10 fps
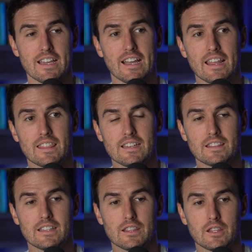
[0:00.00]
And I
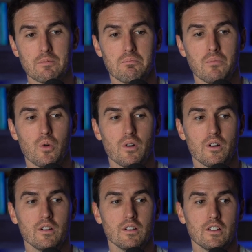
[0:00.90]
think that the
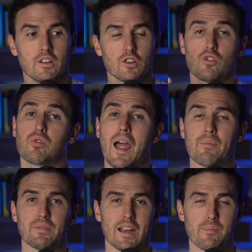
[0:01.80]
more
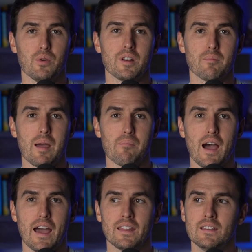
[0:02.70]
crap that I put in my
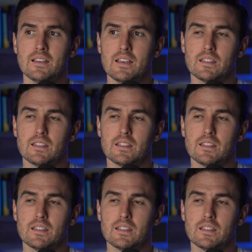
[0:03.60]
body,